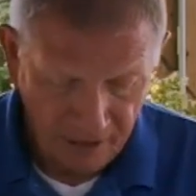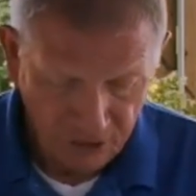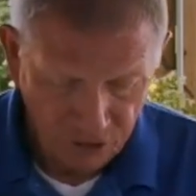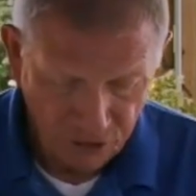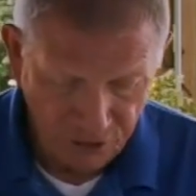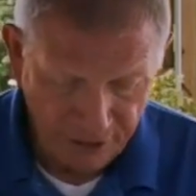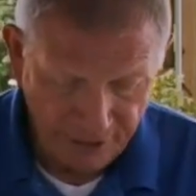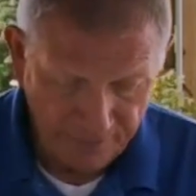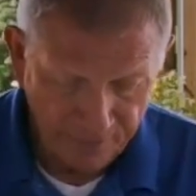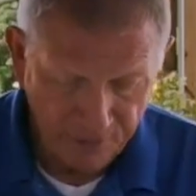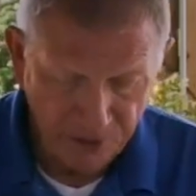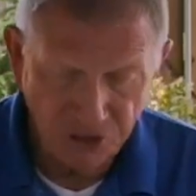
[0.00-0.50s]

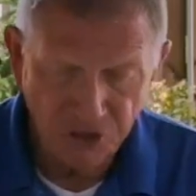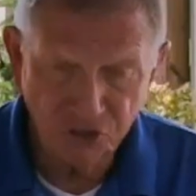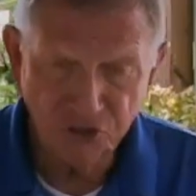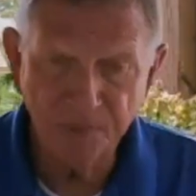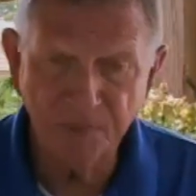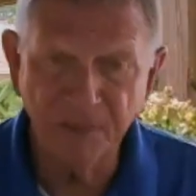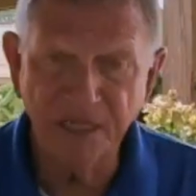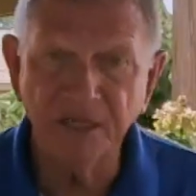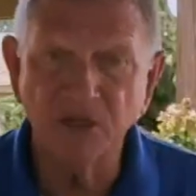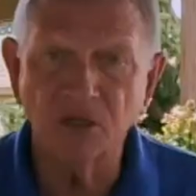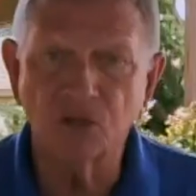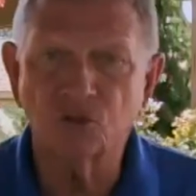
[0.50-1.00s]
Japanese
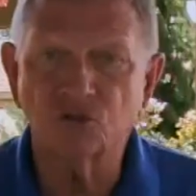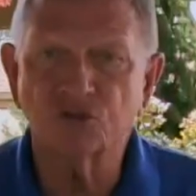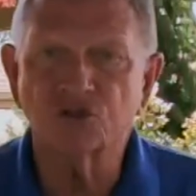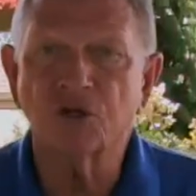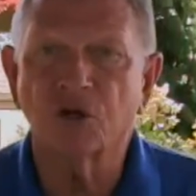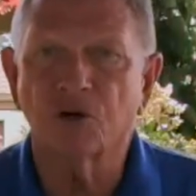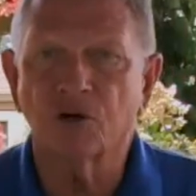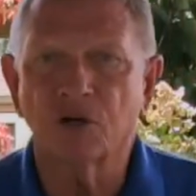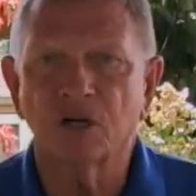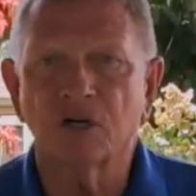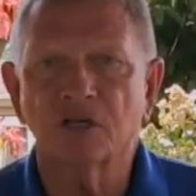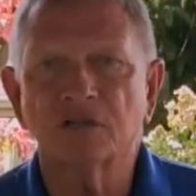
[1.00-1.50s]
beetles
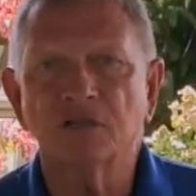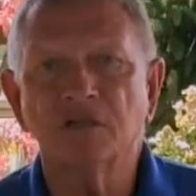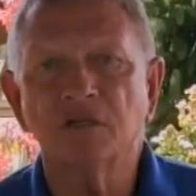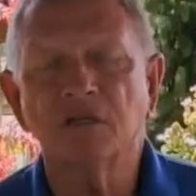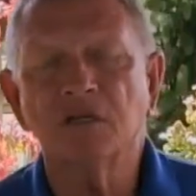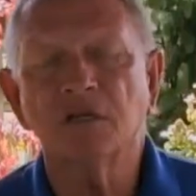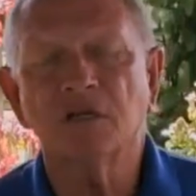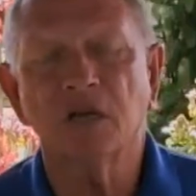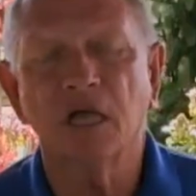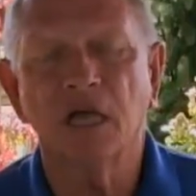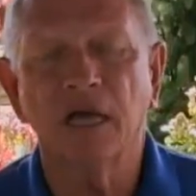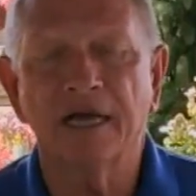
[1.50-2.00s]
are on the
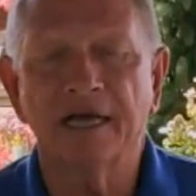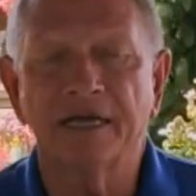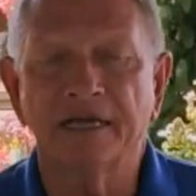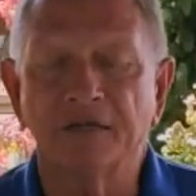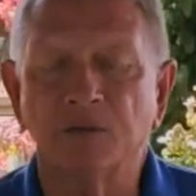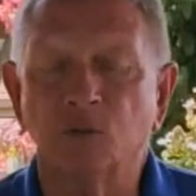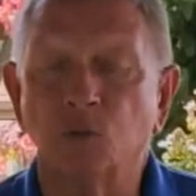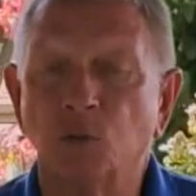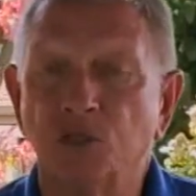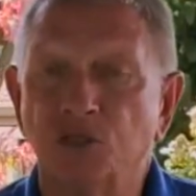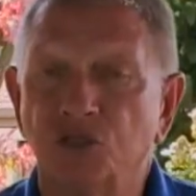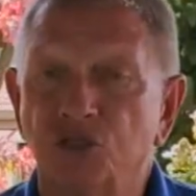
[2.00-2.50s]
decline,
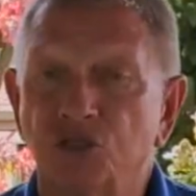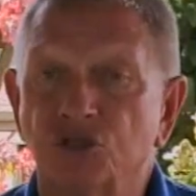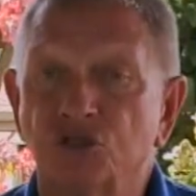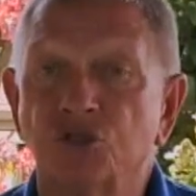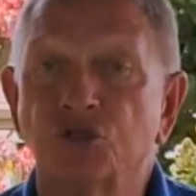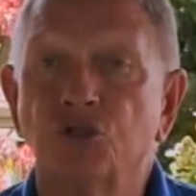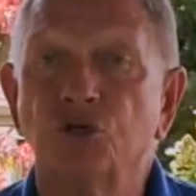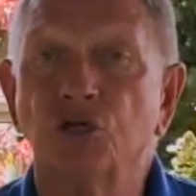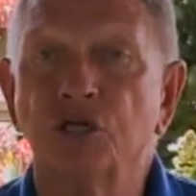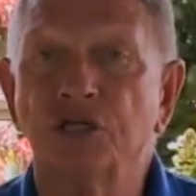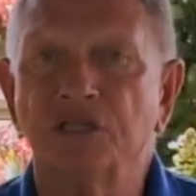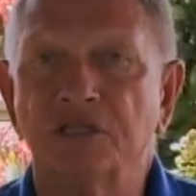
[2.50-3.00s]
which is
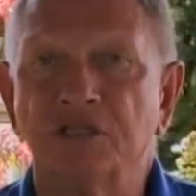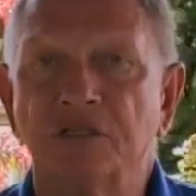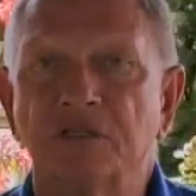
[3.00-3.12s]
good.